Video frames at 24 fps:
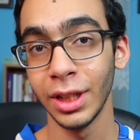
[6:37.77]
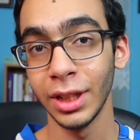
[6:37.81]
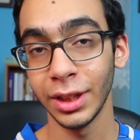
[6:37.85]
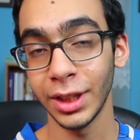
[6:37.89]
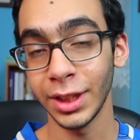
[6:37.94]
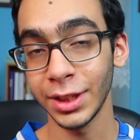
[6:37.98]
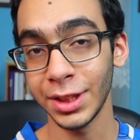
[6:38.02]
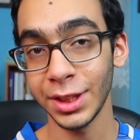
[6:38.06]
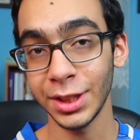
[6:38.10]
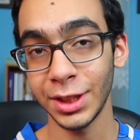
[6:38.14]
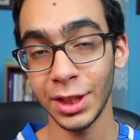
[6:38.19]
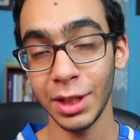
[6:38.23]

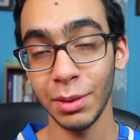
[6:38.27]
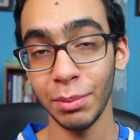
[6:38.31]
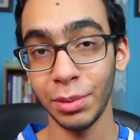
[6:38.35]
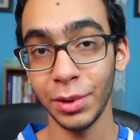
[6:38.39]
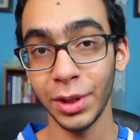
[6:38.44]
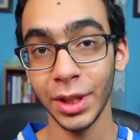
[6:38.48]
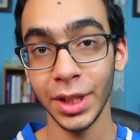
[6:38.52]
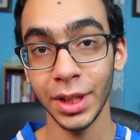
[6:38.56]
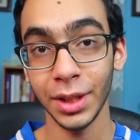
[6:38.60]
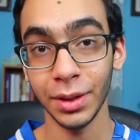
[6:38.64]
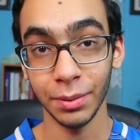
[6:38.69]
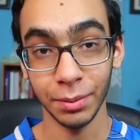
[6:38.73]
This is
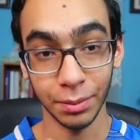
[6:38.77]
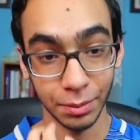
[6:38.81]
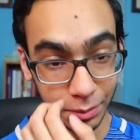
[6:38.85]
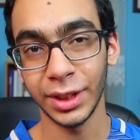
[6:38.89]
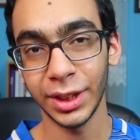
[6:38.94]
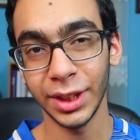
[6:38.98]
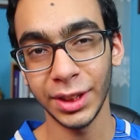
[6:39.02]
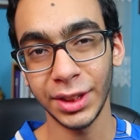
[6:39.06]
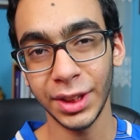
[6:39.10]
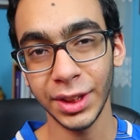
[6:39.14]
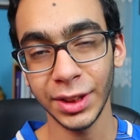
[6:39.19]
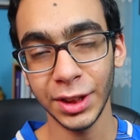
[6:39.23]
simply
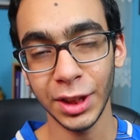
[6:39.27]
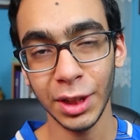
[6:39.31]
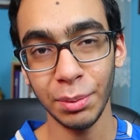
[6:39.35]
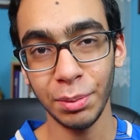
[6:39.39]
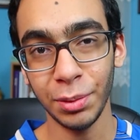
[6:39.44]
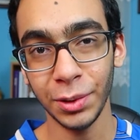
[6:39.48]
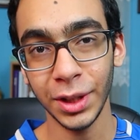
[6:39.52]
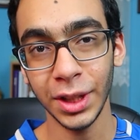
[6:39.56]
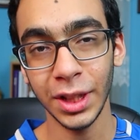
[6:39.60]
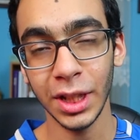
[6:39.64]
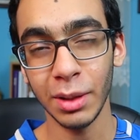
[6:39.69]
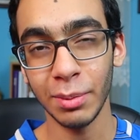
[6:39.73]

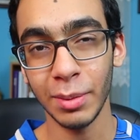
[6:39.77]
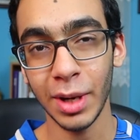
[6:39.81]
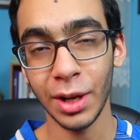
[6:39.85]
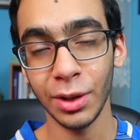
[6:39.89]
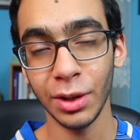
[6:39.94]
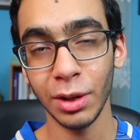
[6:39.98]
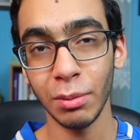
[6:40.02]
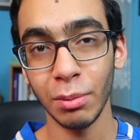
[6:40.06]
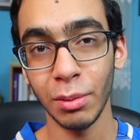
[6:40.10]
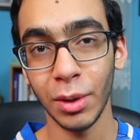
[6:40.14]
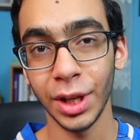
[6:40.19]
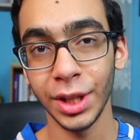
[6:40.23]
the
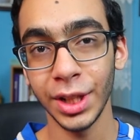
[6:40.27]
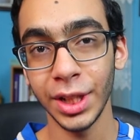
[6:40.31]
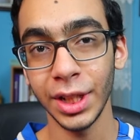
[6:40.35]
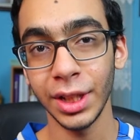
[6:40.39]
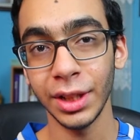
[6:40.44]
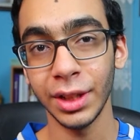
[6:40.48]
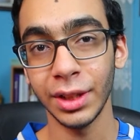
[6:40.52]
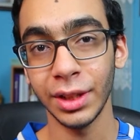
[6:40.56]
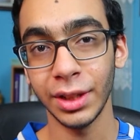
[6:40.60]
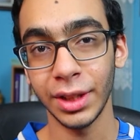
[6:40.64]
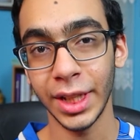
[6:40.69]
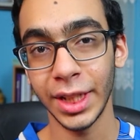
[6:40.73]
amount of
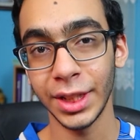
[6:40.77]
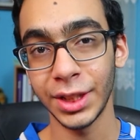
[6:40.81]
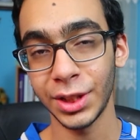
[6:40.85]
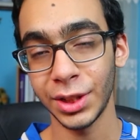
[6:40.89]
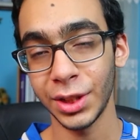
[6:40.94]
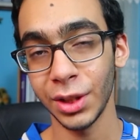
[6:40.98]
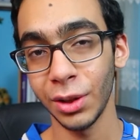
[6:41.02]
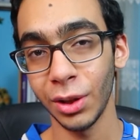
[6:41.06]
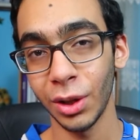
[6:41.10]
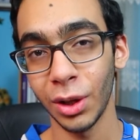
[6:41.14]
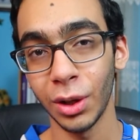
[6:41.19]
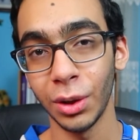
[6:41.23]
money they
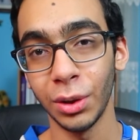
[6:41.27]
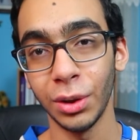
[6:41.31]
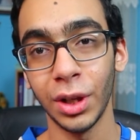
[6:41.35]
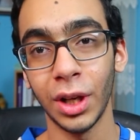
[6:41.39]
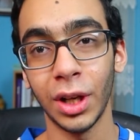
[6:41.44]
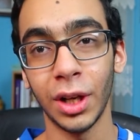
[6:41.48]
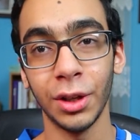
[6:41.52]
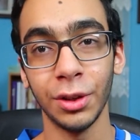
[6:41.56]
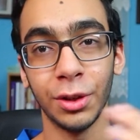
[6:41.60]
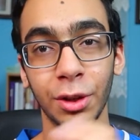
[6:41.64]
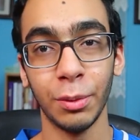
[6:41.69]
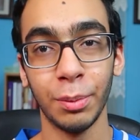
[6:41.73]
still owe to
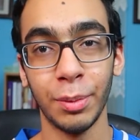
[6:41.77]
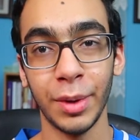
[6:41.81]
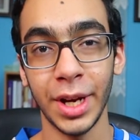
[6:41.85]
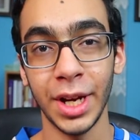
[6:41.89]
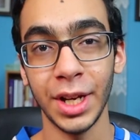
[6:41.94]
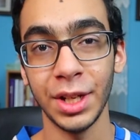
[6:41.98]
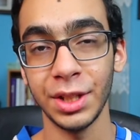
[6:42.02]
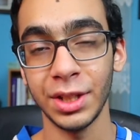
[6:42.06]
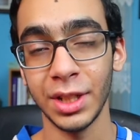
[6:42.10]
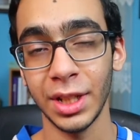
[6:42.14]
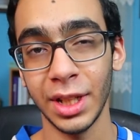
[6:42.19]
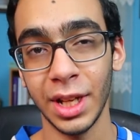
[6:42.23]
other
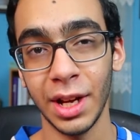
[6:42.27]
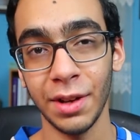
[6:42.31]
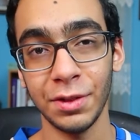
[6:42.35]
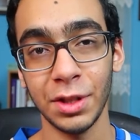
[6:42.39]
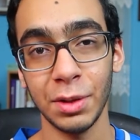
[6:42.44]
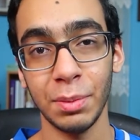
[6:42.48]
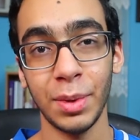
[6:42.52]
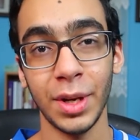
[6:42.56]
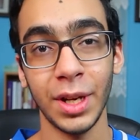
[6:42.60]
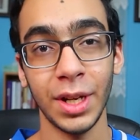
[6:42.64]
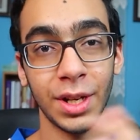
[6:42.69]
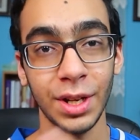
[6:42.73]
banks and they have
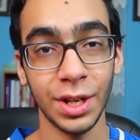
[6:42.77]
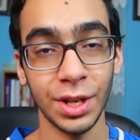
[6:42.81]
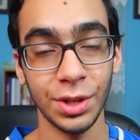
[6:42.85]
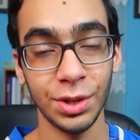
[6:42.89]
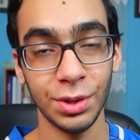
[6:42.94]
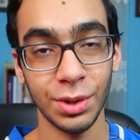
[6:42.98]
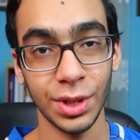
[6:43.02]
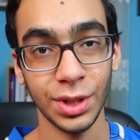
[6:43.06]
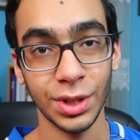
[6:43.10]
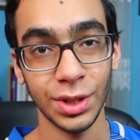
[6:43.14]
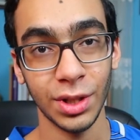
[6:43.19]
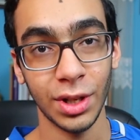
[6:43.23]
to pay
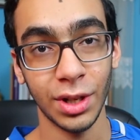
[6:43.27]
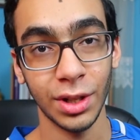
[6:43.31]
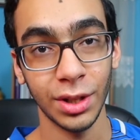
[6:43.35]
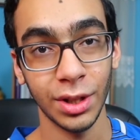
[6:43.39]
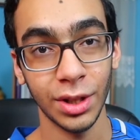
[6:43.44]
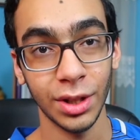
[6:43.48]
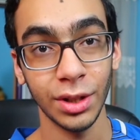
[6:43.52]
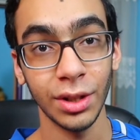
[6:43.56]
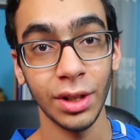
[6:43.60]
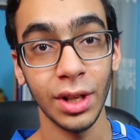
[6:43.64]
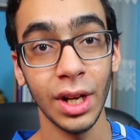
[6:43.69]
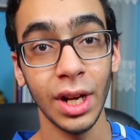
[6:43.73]
interest on
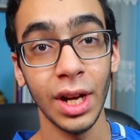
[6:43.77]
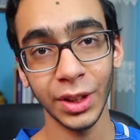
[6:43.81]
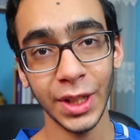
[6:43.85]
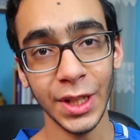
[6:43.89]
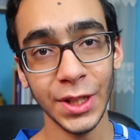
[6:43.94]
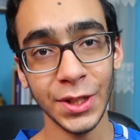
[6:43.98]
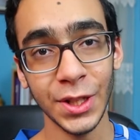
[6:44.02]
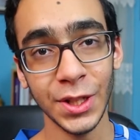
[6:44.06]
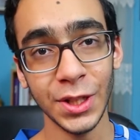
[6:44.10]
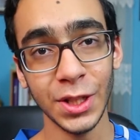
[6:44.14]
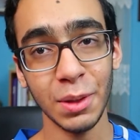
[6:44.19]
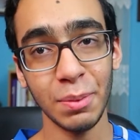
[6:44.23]
it.
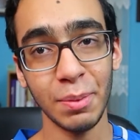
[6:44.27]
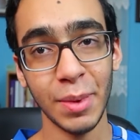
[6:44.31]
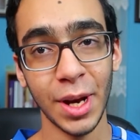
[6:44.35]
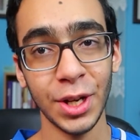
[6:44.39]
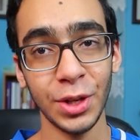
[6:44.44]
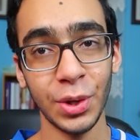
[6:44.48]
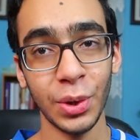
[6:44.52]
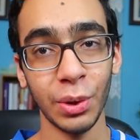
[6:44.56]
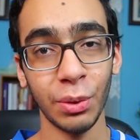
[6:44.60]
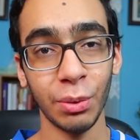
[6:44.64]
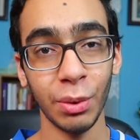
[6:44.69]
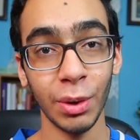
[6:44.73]
This is a
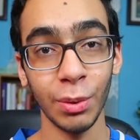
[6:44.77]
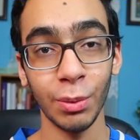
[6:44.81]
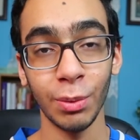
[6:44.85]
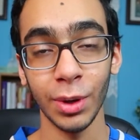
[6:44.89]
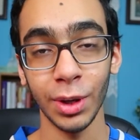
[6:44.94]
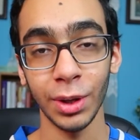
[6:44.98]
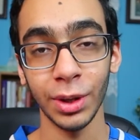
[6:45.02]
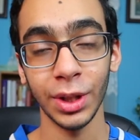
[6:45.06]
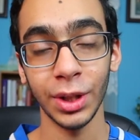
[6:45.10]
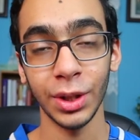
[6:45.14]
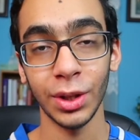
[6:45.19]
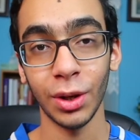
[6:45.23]
metric we
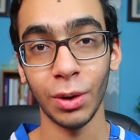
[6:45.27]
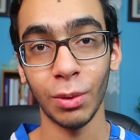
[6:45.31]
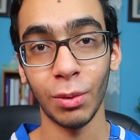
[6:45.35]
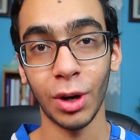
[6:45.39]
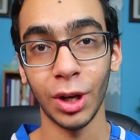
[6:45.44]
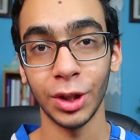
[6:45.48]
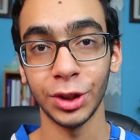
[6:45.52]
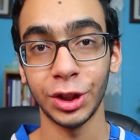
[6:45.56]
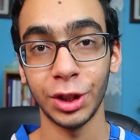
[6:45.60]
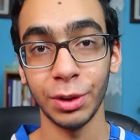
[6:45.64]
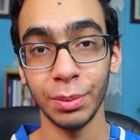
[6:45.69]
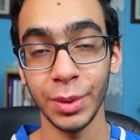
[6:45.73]
really don't
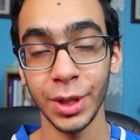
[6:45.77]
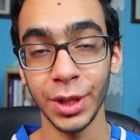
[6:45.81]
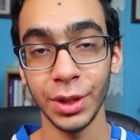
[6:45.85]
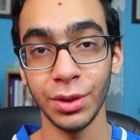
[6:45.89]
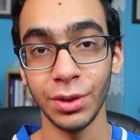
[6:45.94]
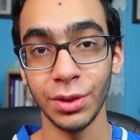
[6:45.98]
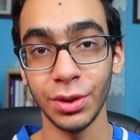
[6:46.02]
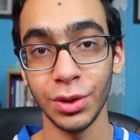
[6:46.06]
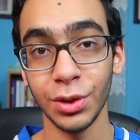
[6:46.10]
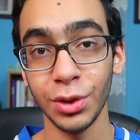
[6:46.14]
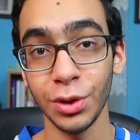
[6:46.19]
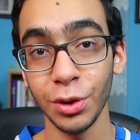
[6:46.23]
want to
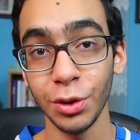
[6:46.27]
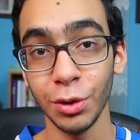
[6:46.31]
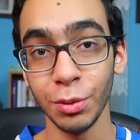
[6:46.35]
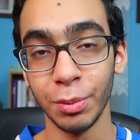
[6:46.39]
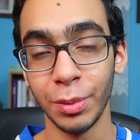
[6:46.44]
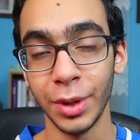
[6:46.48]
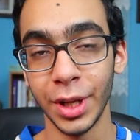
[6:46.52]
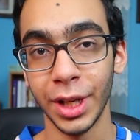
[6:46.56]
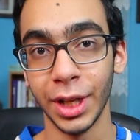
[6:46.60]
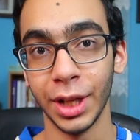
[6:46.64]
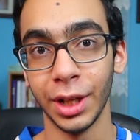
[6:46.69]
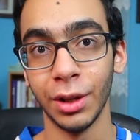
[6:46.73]
be too
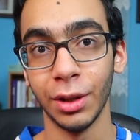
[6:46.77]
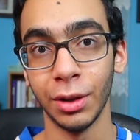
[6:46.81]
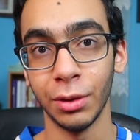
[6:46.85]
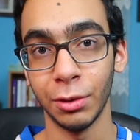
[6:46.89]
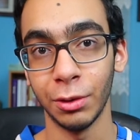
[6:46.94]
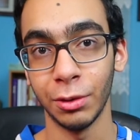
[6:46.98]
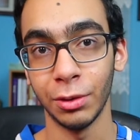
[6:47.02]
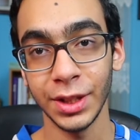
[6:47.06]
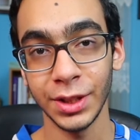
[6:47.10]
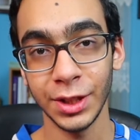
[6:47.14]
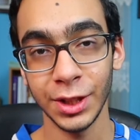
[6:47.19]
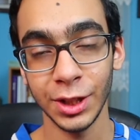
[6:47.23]
big.
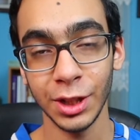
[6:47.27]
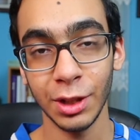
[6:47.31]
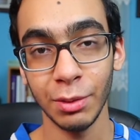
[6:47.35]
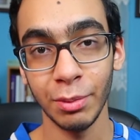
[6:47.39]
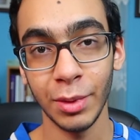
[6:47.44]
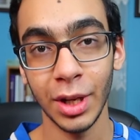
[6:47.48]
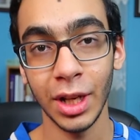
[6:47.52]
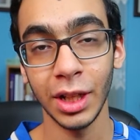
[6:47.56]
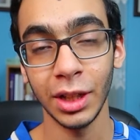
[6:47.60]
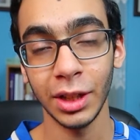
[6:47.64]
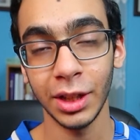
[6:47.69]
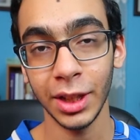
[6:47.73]
This is the
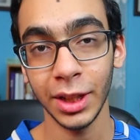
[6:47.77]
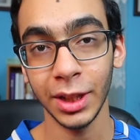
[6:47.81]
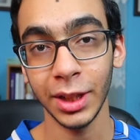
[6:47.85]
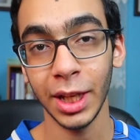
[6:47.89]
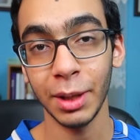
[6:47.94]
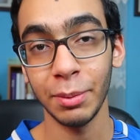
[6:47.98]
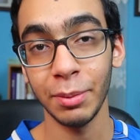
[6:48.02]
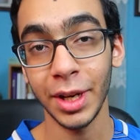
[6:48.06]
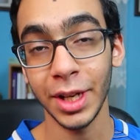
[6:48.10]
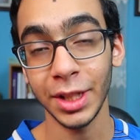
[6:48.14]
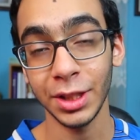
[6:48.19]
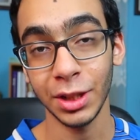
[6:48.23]
main thing
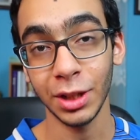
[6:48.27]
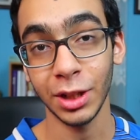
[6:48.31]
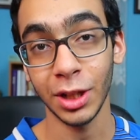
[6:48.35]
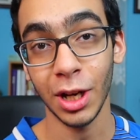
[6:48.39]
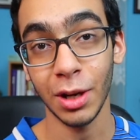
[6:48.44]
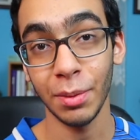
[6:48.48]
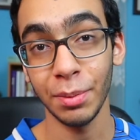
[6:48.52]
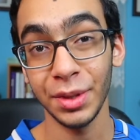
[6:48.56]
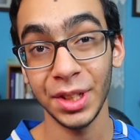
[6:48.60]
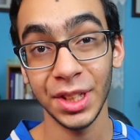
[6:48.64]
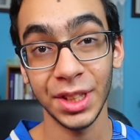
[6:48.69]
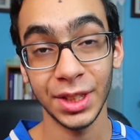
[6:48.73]
that makes the
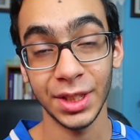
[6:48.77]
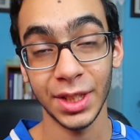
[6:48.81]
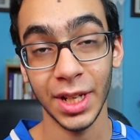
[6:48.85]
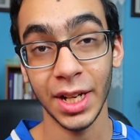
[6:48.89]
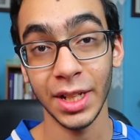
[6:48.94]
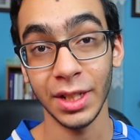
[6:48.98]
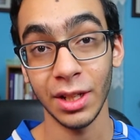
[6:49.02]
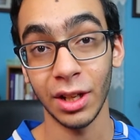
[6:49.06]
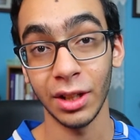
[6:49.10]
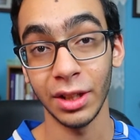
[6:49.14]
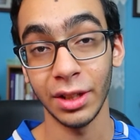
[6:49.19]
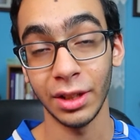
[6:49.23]
company's
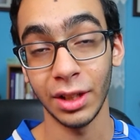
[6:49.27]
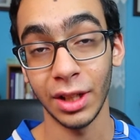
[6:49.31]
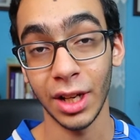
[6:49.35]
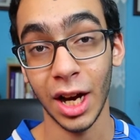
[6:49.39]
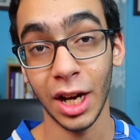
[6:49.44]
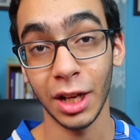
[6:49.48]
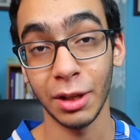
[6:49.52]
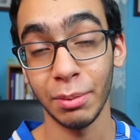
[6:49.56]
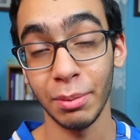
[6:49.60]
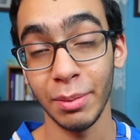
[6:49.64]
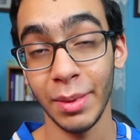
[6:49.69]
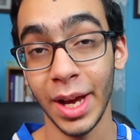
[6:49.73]
debt
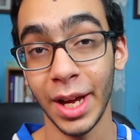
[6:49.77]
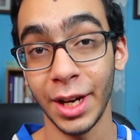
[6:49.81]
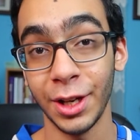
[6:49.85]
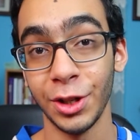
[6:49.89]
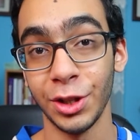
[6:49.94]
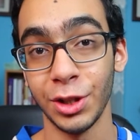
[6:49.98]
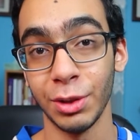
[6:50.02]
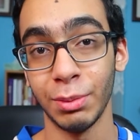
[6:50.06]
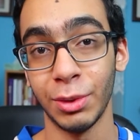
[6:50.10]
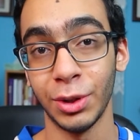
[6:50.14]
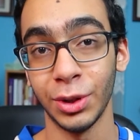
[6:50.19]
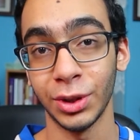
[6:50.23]
not
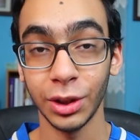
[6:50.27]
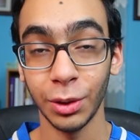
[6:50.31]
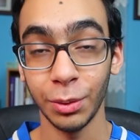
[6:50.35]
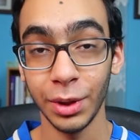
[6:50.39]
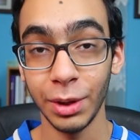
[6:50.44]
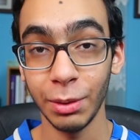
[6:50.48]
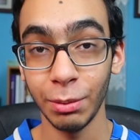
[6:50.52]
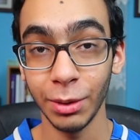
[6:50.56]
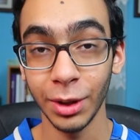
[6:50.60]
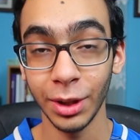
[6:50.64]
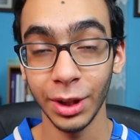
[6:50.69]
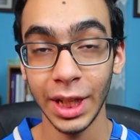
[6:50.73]
manageable. So
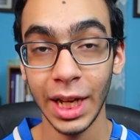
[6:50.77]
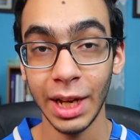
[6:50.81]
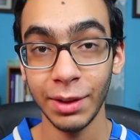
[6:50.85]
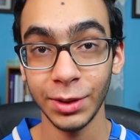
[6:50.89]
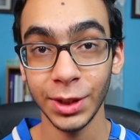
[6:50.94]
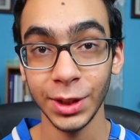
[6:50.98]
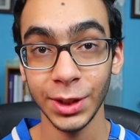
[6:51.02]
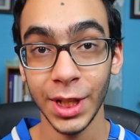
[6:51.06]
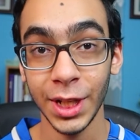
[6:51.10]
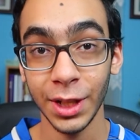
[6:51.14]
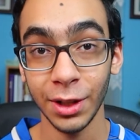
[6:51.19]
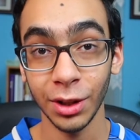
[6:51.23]
we really have
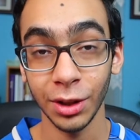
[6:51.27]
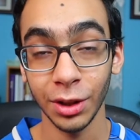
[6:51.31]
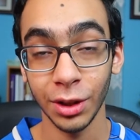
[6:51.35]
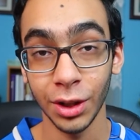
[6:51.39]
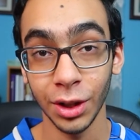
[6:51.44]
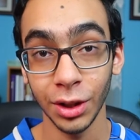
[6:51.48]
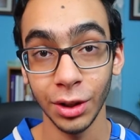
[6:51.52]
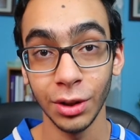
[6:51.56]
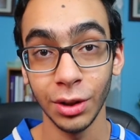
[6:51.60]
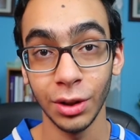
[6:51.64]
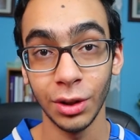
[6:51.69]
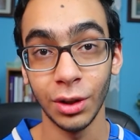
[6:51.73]
to take a
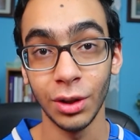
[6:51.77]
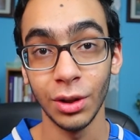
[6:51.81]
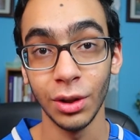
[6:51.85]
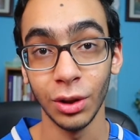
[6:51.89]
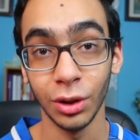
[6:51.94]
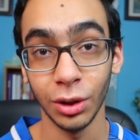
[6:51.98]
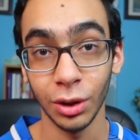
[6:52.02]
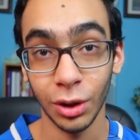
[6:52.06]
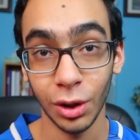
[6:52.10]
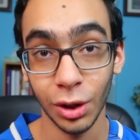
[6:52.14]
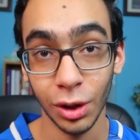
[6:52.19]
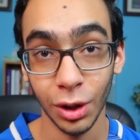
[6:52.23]
good
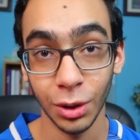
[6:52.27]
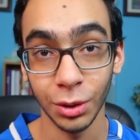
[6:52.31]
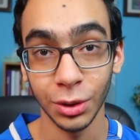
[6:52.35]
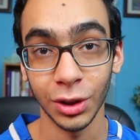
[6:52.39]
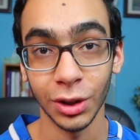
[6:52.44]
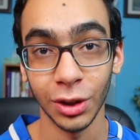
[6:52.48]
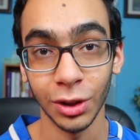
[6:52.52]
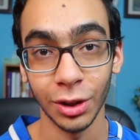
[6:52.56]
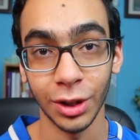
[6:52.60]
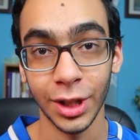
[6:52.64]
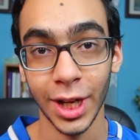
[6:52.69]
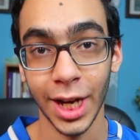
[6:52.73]

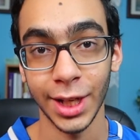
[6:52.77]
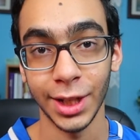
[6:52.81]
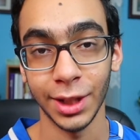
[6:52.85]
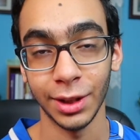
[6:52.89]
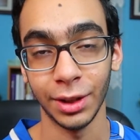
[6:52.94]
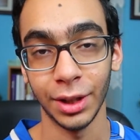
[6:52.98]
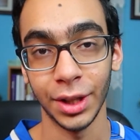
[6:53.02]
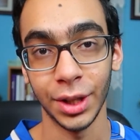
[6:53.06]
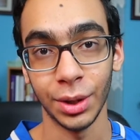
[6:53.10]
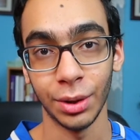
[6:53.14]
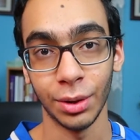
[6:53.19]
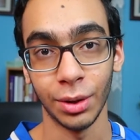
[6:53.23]
close look at it
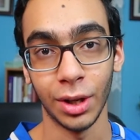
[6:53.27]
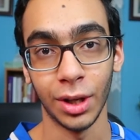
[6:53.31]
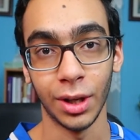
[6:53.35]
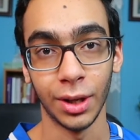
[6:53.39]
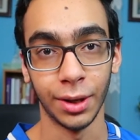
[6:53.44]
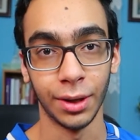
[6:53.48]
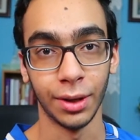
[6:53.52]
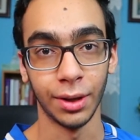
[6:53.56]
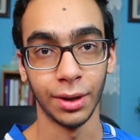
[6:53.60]
later on.